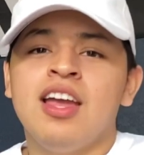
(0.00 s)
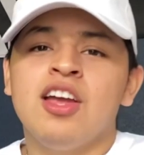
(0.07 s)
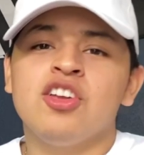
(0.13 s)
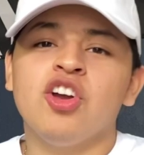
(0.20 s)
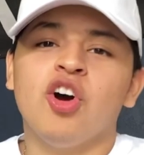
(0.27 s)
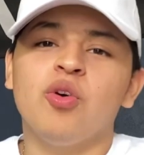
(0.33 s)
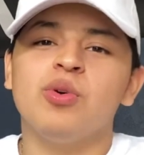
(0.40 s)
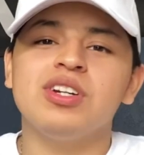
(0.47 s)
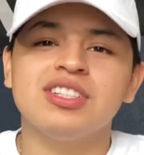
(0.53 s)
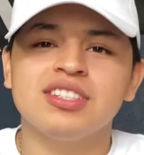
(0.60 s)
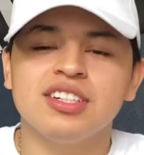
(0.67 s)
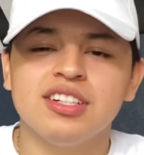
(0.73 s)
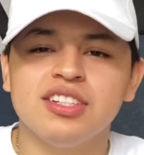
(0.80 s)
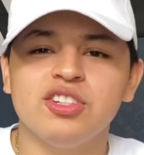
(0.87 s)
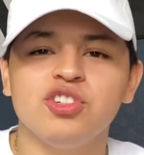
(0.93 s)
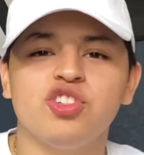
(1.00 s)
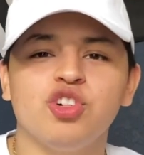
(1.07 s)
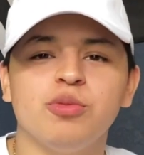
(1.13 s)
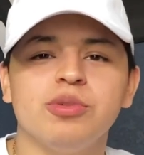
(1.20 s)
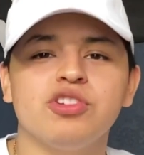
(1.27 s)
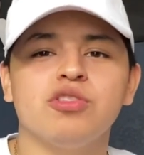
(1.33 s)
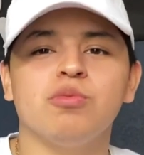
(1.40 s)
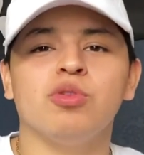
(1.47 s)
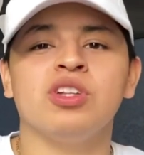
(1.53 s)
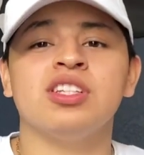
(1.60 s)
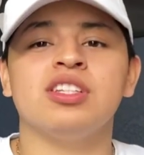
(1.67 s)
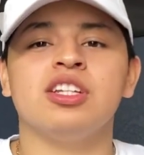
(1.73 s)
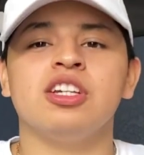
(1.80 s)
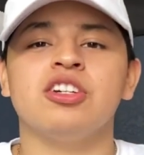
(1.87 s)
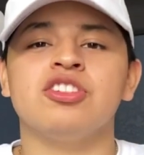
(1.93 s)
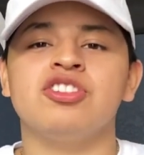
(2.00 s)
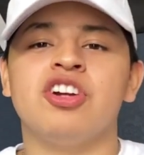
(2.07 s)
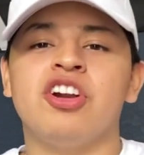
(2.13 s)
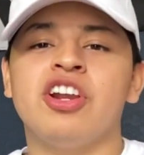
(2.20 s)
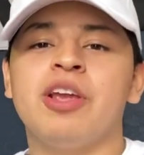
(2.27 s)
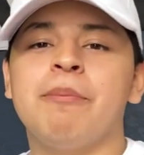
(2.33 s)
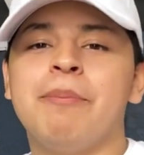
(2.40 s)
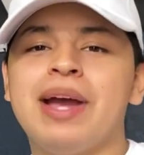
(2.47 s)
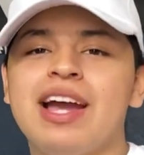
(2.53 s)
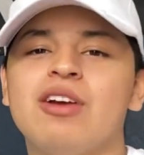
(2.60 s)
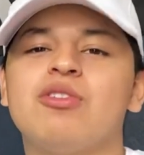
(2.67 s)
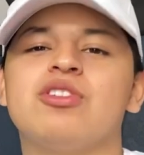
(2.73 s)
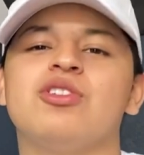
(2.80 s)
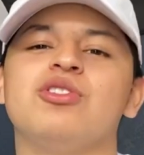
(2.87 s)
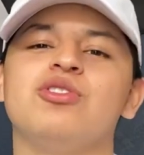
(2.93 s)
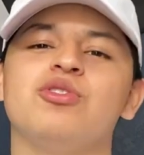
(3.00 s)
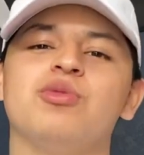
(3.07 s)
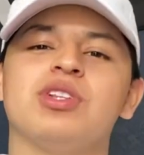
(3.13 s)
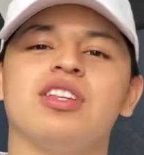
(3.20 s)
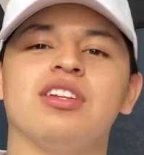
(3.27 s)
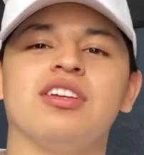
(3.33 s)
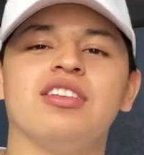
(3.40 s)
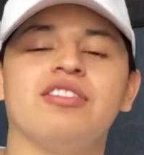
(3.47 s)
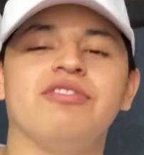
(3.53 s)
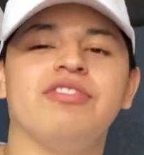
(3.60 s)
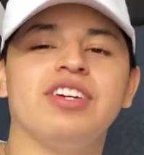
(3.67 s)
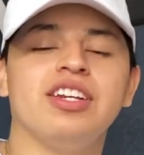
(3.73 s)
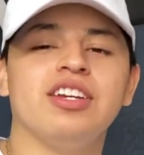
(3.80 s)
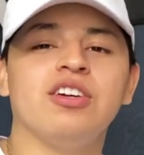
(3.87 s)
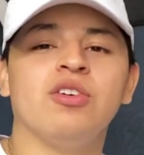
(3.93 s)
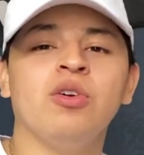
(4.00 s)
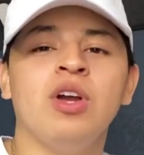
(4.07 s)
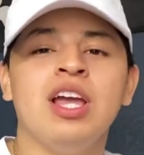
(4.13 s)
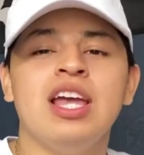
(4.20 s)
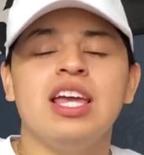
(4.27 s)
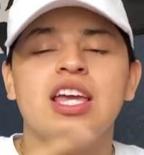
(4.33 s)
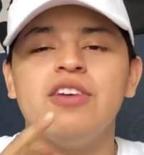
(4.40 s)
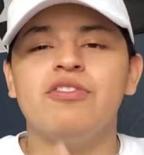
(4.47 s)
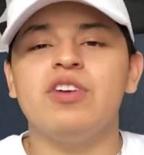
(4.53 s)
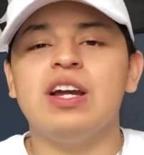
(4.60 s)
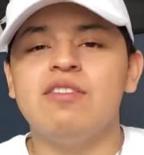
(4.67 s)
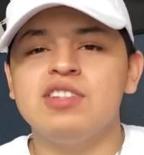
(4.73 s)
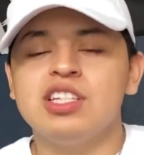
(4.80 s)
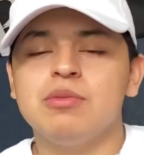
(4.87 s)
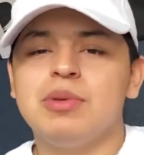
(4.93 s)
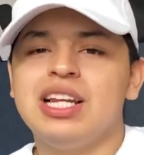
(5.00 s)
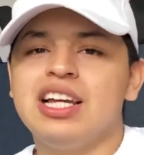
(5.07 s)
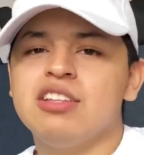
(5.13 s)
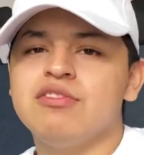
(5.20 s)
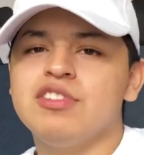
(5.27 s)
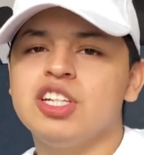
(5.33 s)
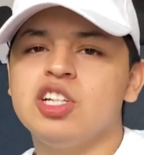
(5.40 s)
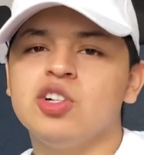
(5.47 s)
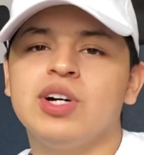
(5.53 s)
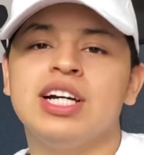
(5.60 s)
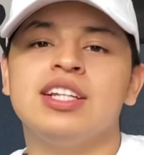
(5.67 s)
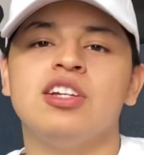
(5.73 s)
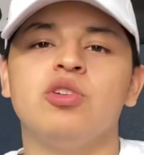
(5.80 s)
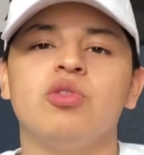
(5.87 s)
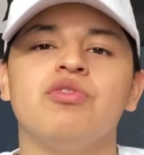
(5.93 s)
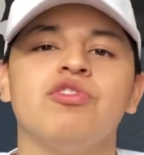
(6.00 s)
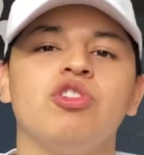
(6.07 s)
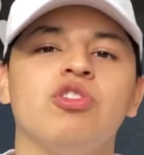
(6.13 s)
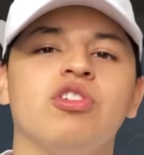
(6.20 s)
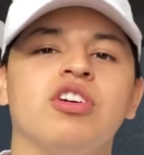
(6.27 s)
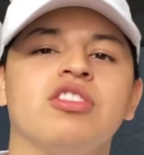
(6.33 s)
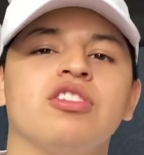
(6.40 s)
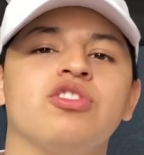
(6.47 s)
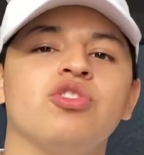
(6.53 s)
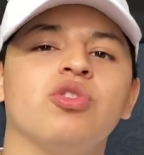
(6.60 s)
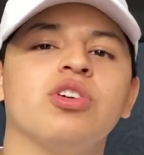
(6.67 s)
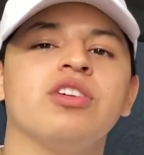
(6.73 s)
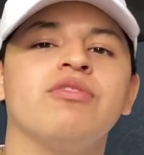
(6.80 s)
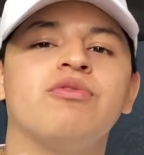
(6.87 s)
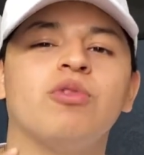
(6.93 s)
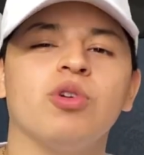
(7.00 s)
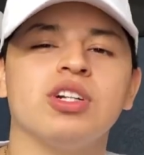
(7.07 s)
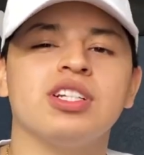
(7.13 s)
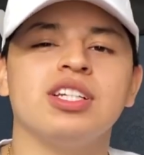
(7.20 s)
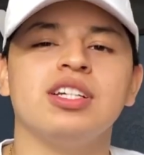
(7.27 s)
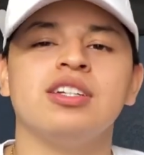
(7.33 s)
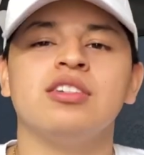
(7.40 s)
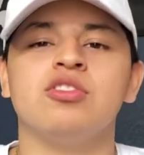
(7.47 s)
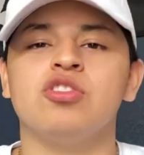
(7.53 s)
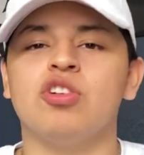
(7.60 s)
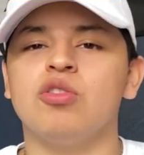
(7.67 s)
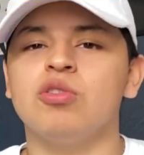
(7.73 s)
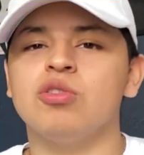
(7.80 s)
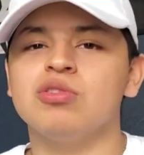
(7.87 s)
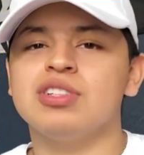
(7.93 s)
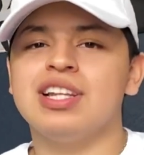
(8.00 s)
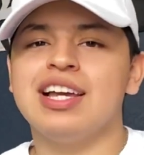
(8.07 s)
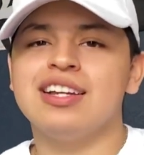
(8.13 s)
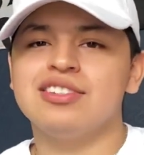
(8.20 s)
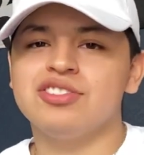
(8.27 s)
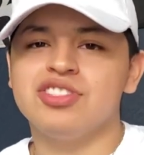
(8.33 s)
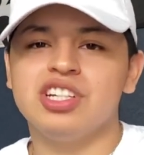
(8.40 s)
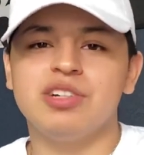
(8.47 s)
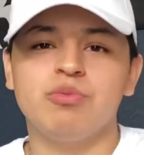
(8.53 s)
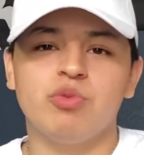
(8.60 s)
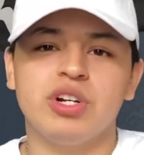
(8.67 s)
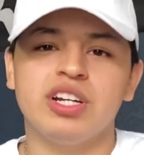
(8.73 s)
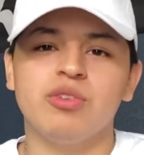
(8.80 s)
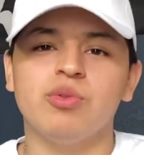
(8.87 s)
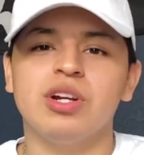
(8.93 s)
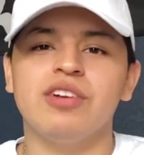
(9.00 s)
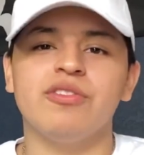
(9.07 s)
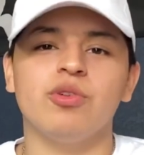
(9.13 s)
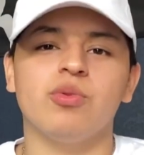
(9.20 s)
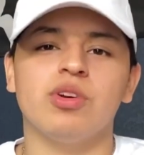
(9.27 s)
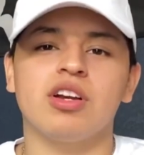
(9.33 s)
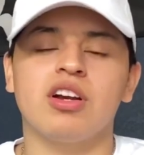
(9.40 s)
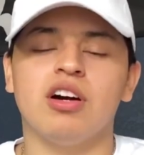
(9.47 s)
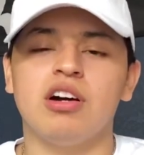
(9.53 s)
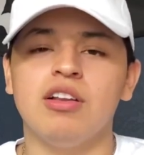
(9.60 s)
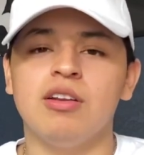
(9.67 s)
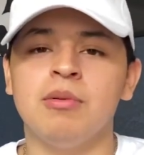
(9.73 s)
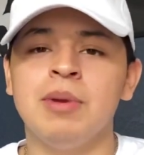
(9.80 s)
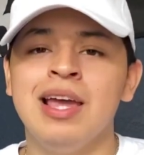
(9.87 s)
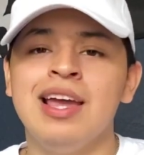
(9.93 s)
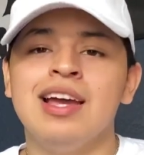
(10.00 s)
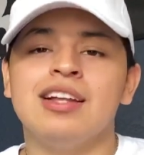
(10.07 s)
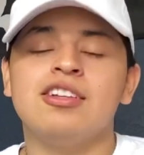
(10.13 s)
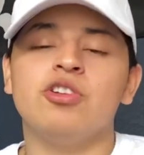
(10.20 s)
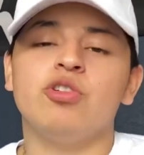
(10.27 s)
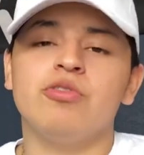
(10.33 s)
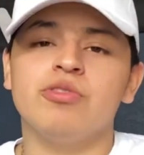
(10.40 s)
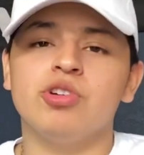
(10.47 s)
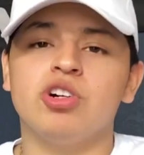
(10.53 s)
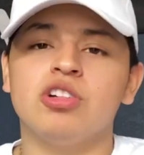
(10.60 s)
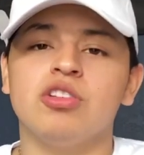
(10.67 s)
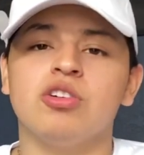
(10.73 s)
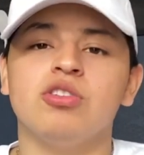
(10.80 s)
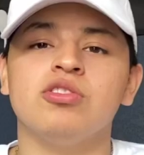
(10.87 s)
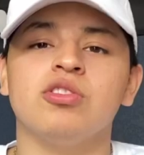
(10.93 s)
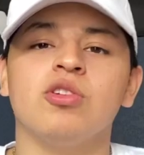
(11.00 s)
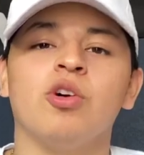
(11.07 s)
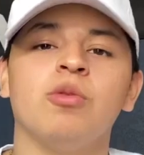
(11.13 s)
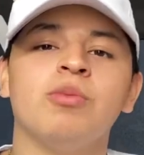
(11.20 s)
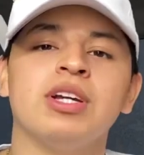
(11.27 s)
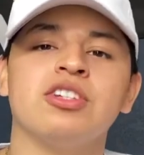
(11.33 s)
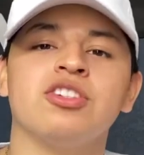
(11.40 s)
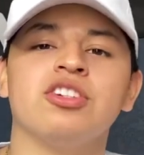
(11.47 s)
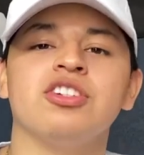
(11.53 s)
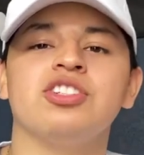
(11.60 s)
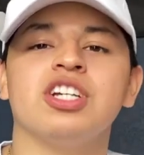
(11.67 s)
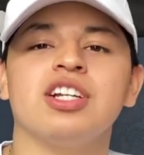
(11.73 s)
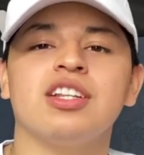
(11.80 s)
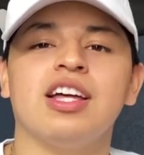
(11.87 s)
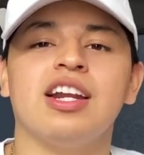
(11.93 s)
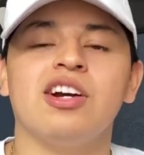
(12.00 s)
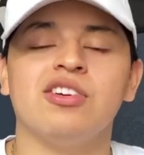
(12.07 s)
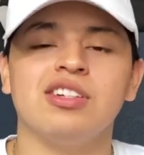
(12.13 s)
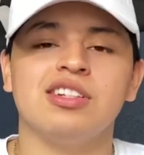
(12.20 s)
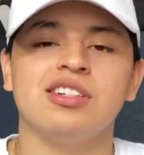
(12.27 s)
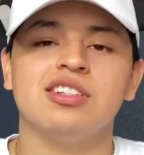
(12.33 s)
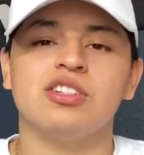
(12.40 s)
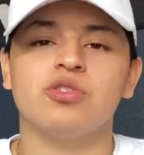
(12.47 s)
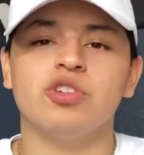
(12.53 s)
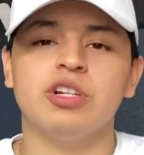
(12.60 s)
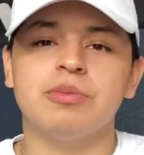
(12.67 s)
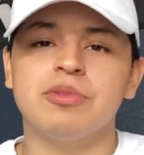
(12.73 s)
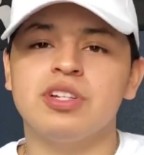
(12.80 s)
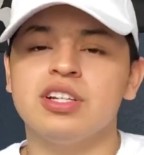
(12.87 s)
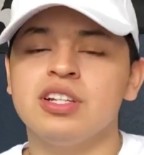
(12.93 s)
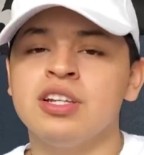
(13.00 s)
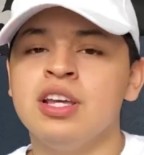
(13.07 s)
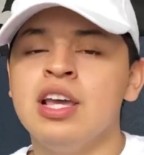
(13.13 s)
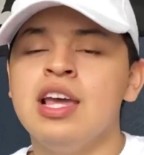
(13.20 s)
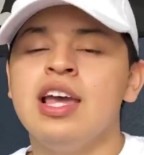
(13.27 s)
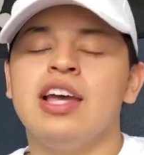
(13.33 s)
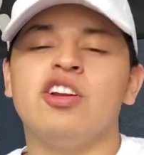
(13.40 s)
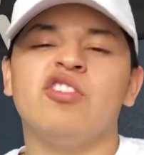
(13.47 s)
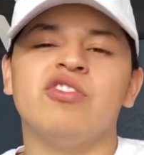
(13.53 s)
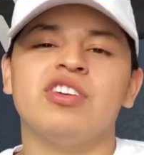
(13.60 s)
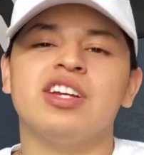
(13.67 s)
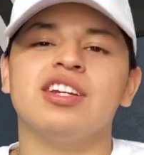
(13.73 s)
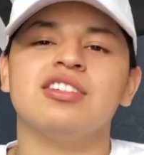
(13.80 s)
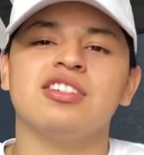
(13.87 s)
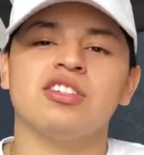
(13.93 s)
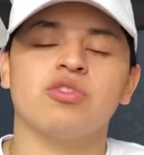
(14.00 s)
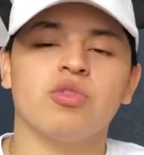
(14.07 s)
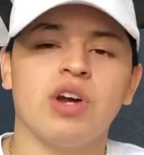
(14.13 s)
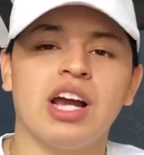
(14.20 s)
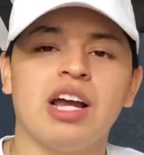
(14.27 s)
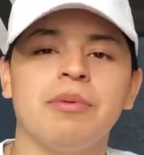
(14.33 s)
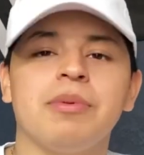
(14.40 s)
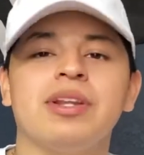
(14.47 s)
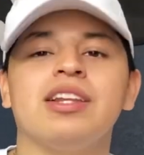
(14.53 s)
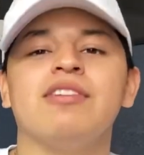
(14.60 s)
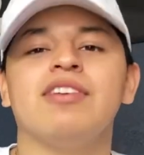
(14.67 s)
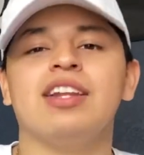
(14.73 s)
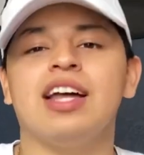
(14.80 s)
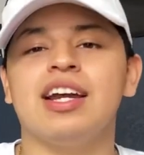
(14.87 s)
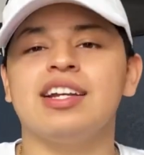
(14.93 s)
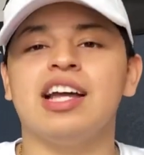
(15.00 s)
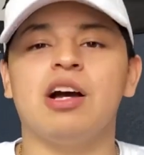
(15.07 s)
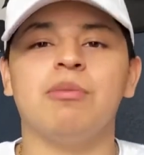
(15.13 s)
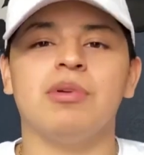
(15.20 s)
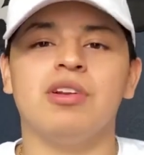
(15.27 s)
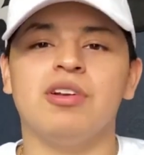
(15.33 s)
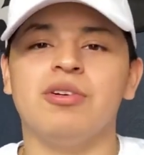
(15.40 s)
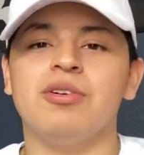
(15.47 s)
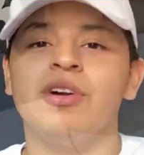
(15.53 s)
Yo, what is good YouTube? It's your boy The Sneaker Journey back to you with another video. If you haven't seen my last video, I did a review on the Jordan 14 Toro slash Gym Red, whatever you want to call them. Did a review on those, so go make sure you check that out in the description. And don't forget to subscribe and leave a like down below. In